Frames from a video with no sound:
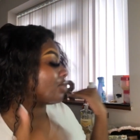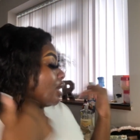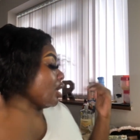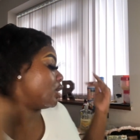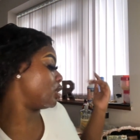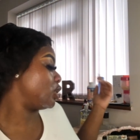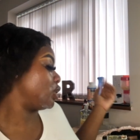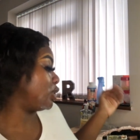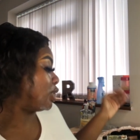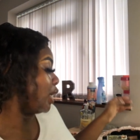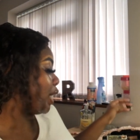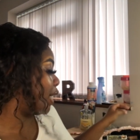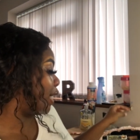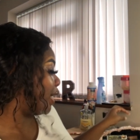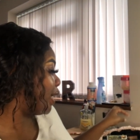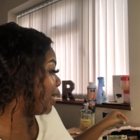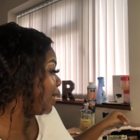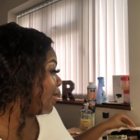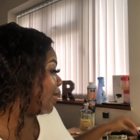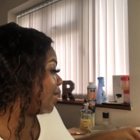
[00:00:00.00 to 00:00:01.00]

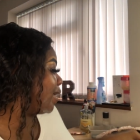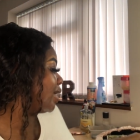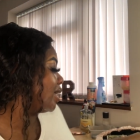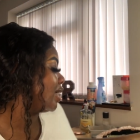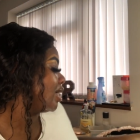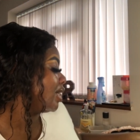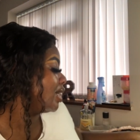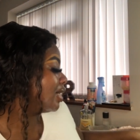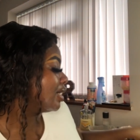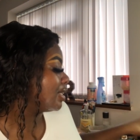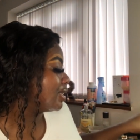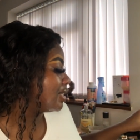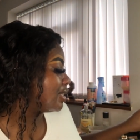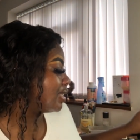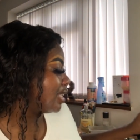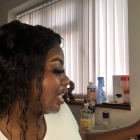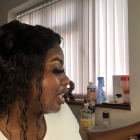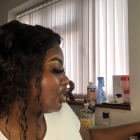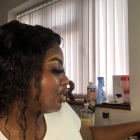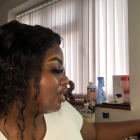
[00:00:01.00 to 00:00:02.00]
So
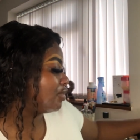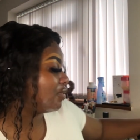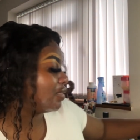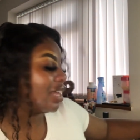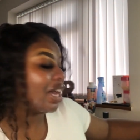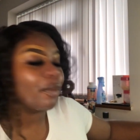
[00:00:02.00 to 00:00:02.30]
stay tuned for that.